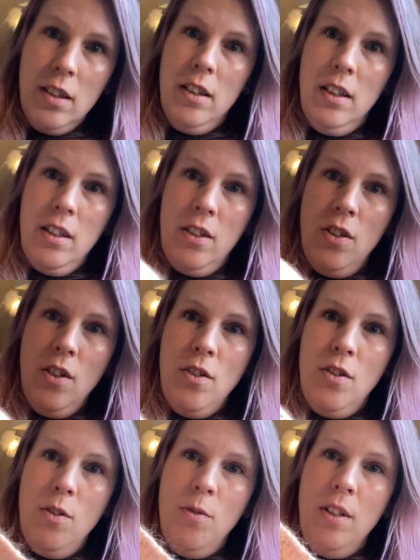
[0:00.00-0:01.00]
it's not
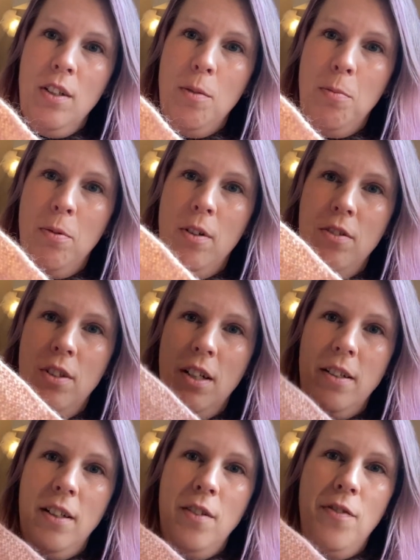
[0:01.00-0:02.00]
doing the
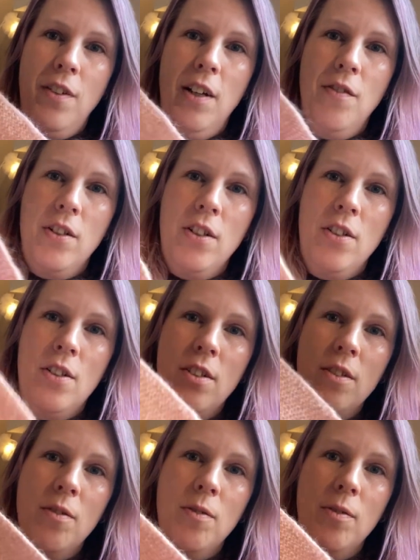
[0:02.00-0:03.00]
project any favors
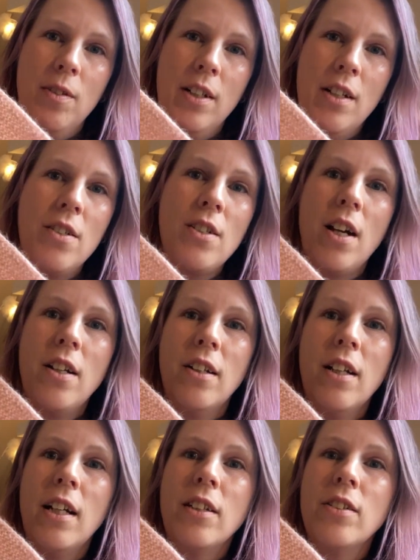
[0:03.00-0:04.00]
when I shine a
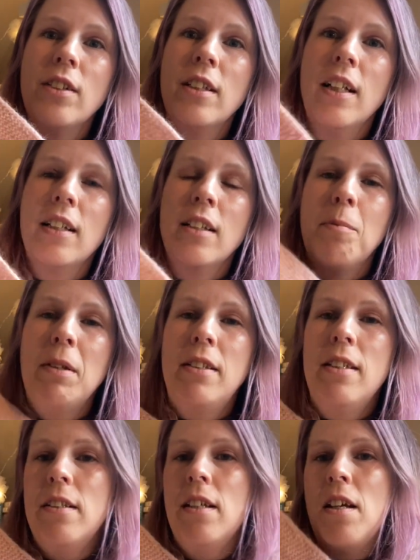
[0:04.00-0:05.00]
light on it like that. But
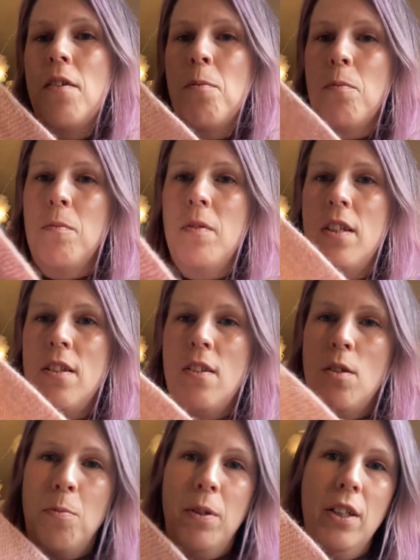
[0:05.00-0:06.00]
this
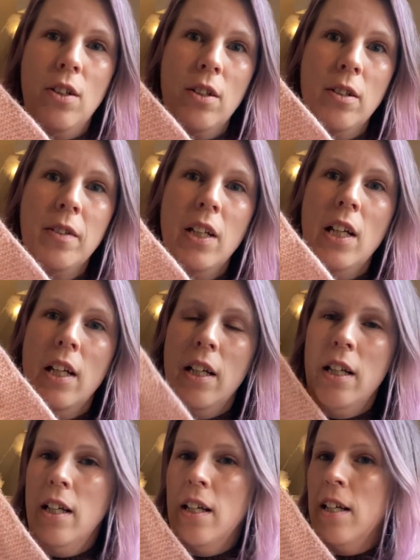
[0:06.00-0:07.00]
is pretty good.
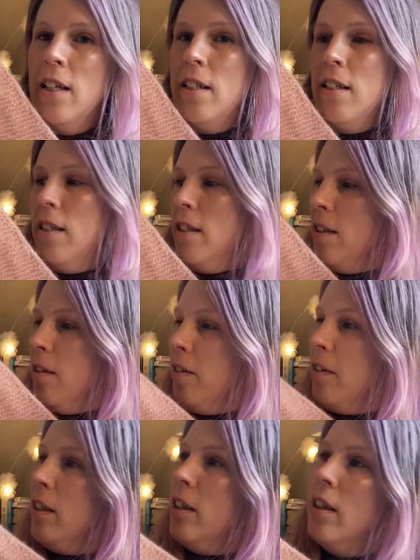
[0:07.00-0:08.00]
And
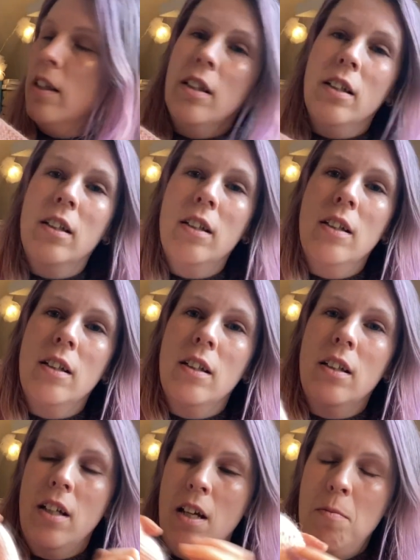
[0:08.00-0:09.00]

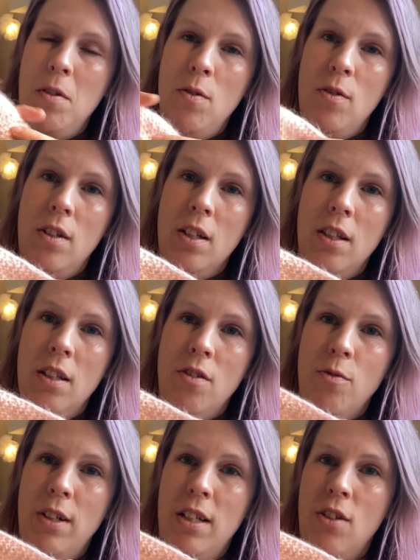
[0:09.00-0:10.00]
I'm using this
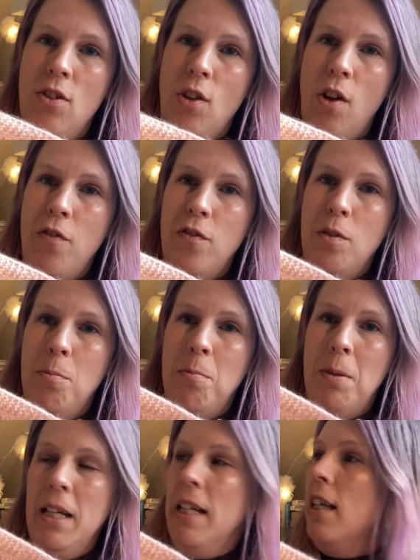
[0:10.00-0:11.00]
really soft
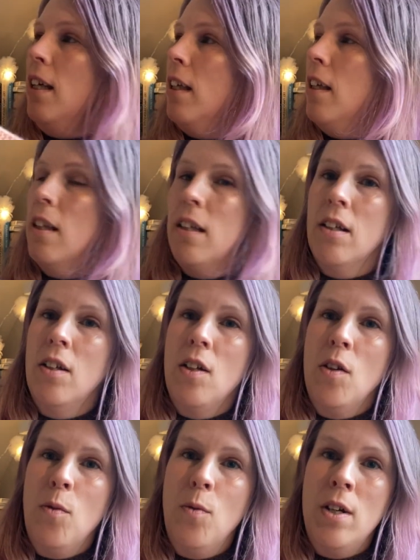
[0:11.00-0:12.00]
pink,
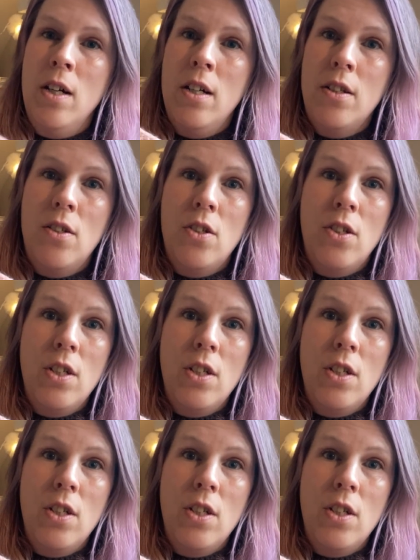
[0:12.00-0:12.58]
which